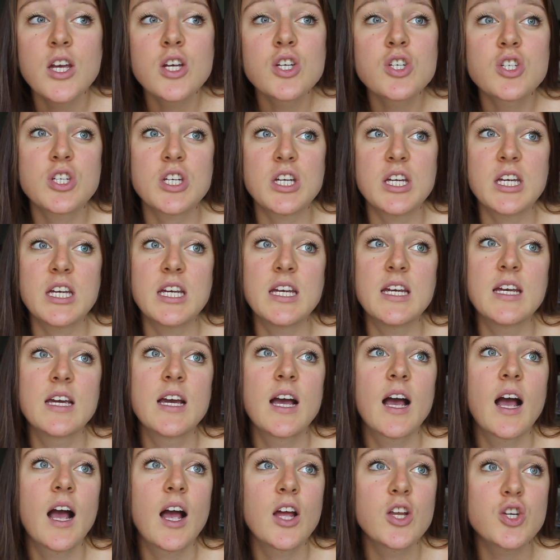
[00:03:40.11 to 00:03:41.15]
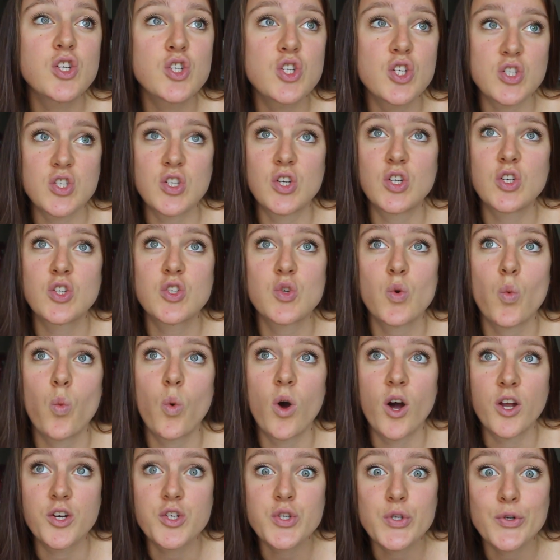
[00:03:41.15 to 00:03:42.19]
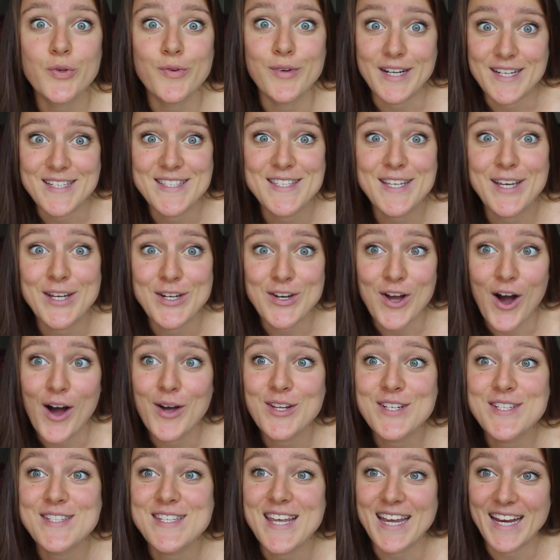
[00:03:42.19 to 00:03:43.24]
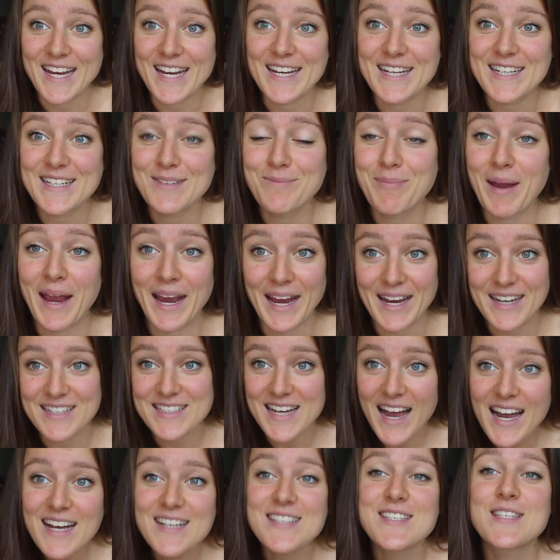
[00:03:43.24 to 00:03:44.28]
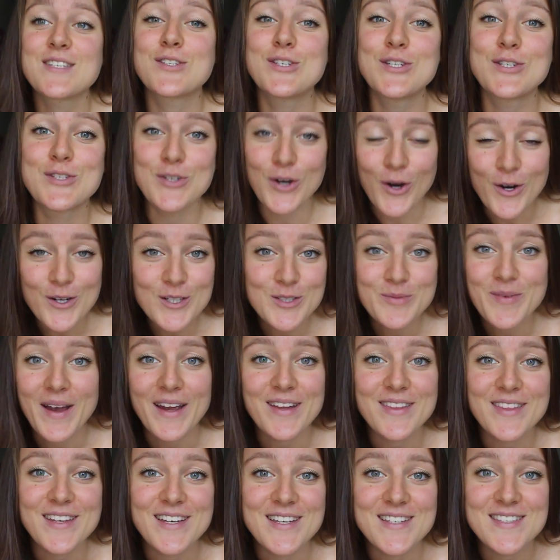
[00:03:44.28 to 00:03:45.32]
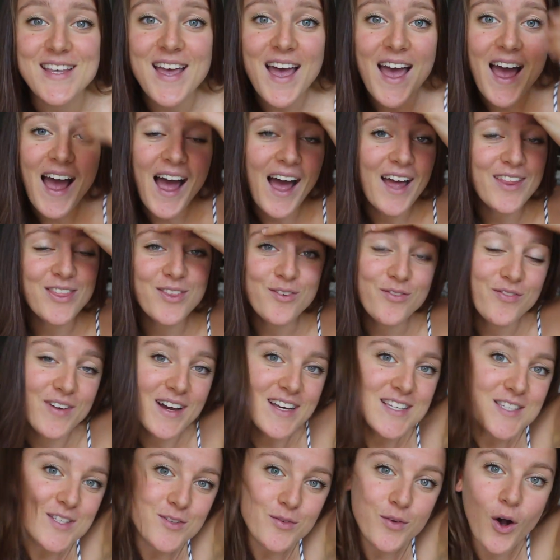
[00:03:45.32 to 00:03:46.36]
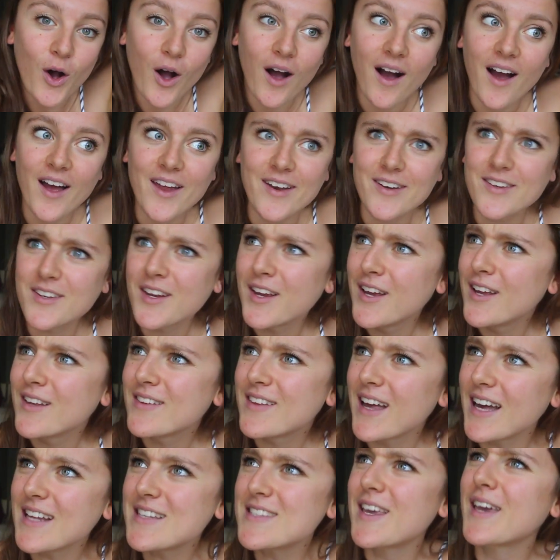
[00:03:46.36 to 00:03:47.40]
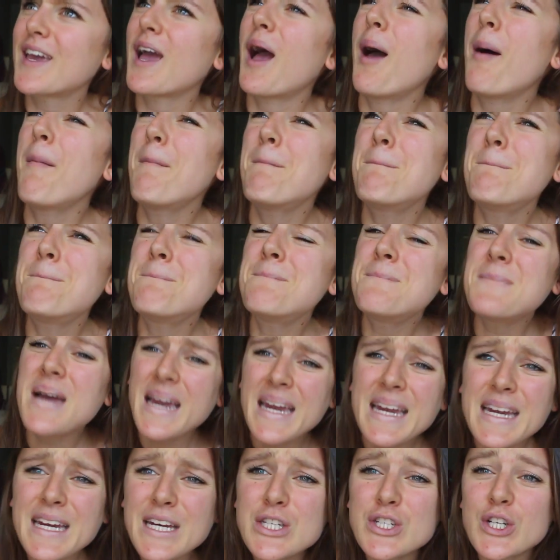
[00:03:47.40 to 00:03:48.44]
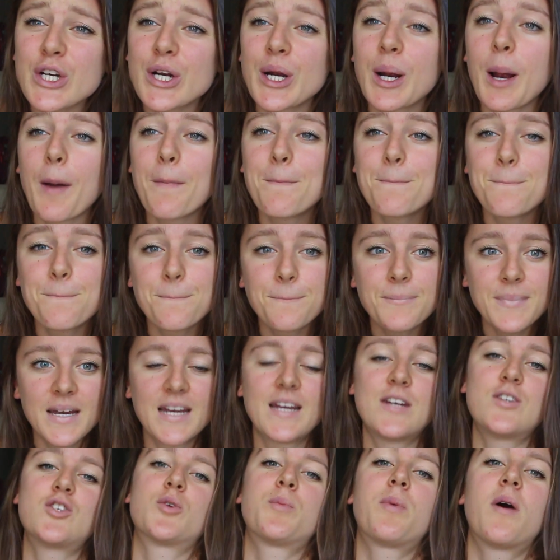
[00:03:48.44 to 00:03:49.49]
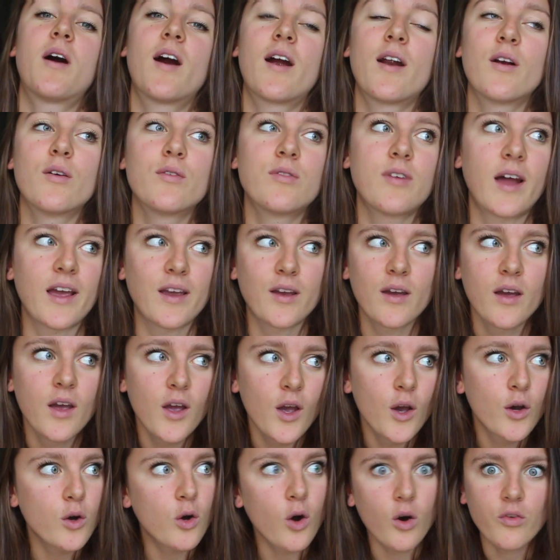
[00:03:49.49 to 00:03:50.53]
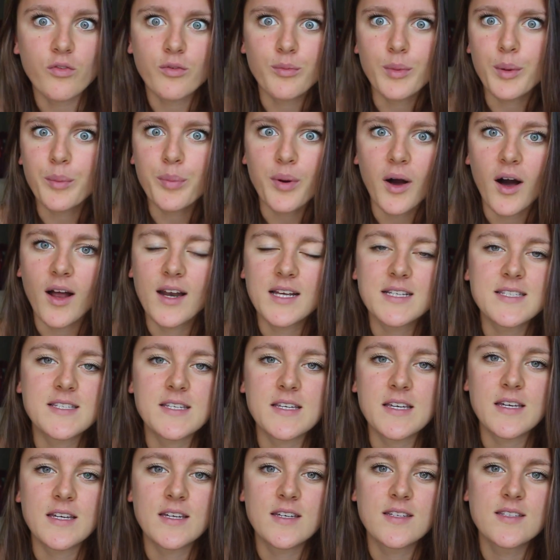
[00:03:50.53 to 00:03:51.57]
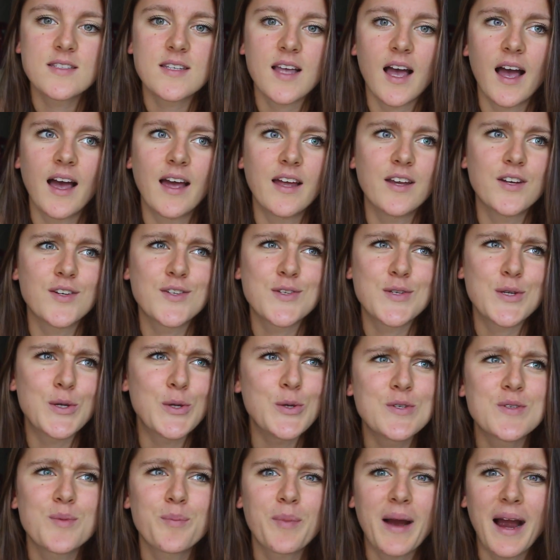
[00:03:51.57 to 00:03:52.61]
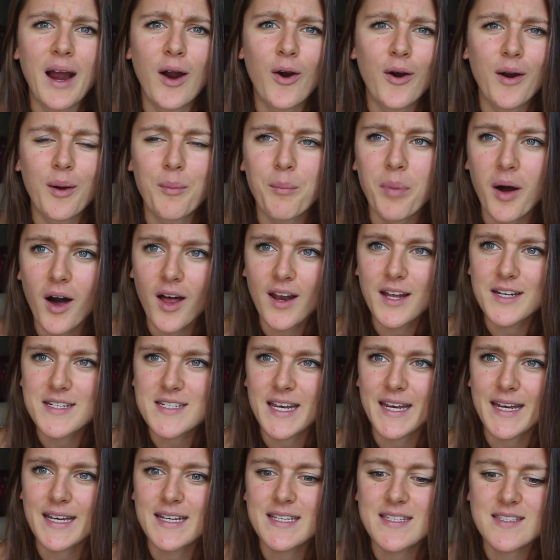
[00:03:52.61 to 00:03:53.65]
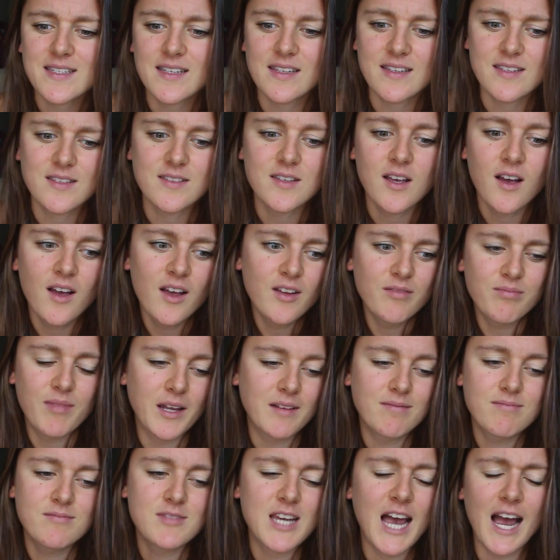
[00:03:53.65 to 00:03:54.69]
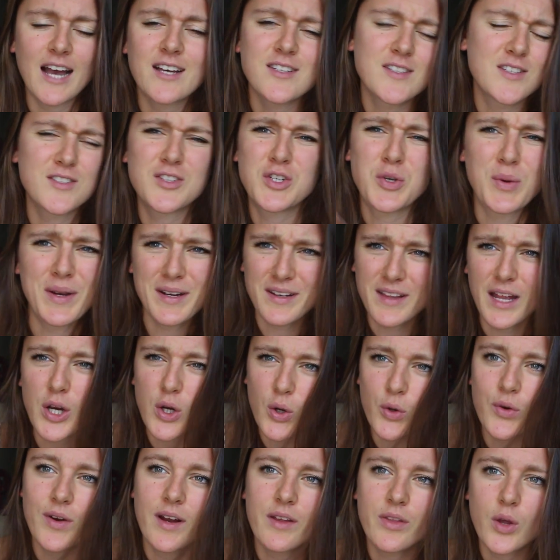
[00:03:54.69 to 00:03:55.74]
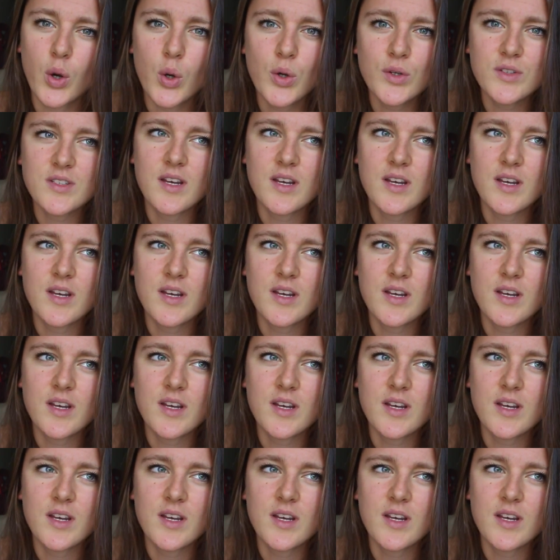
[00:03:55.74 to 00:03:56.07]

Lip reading: She doesn't want to risk not paying taxes. She talked about this at the festival, and that's like a major part of like government policies and who's in power in politics is like taxes. You hear that going around the whole